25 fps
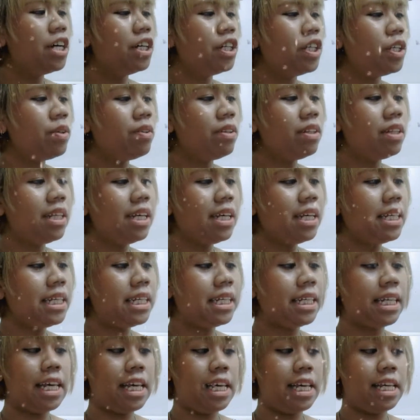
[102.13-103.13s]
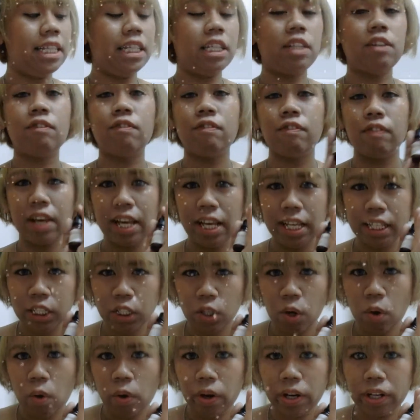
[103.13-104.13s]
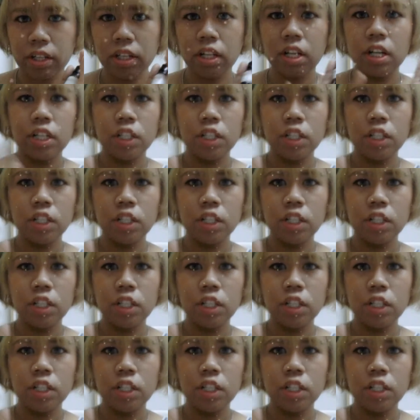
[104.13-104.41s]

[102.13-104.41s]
So this is face oil.